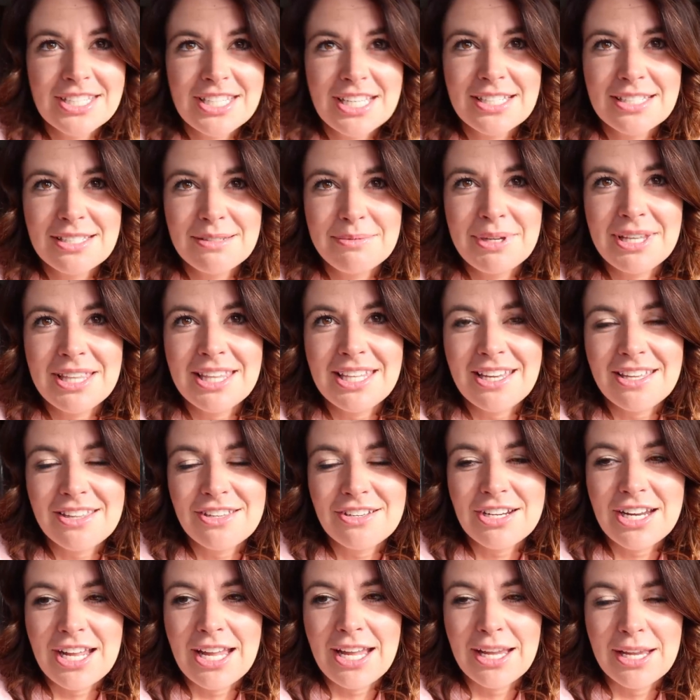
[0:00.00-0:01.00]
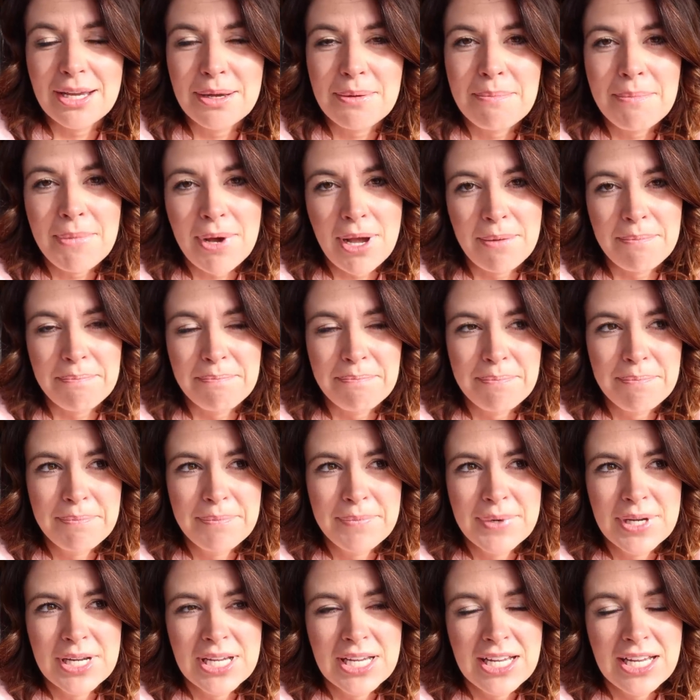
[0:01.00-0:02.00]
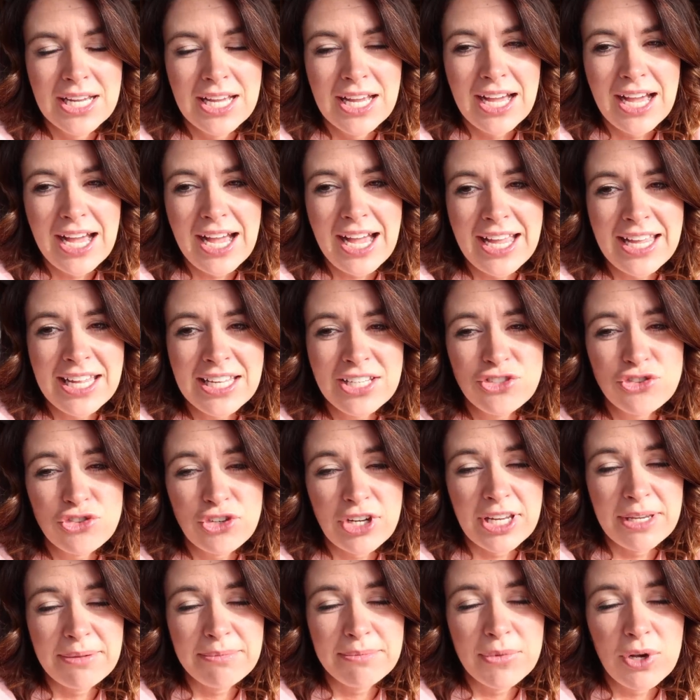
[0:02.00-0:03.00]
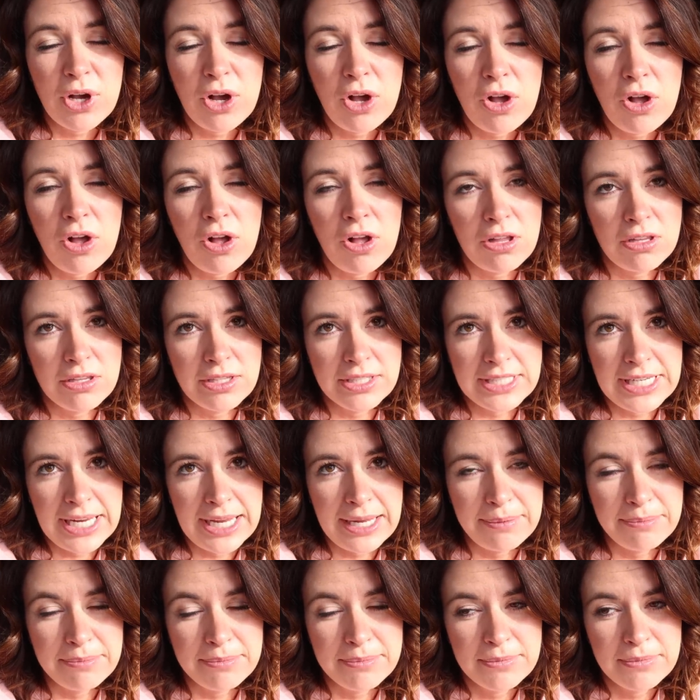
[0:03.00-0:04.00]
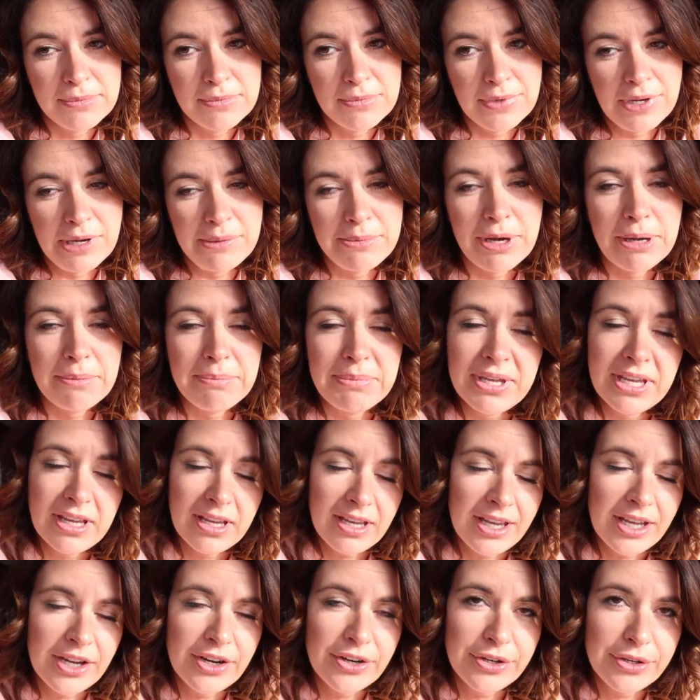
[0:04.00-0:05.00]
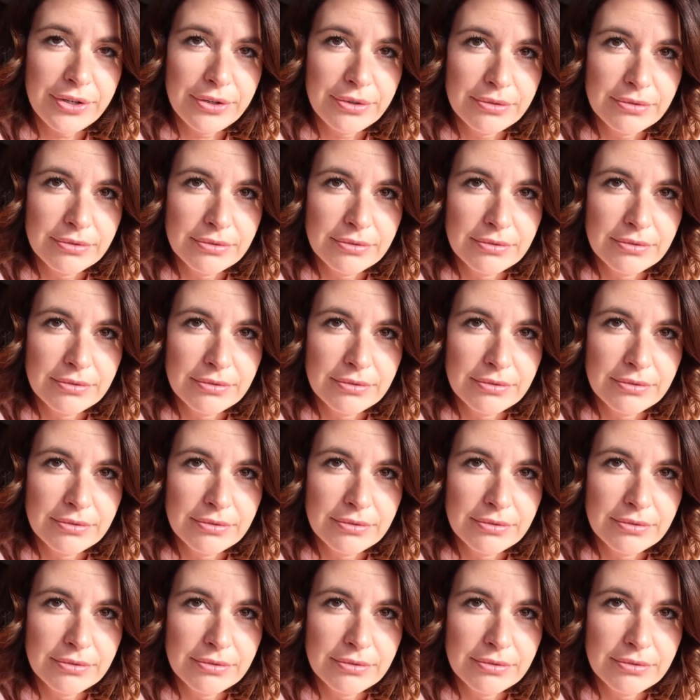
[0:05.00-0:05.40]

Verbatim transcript: said to me the other day, Mom, I dream all the time about being a hairdo.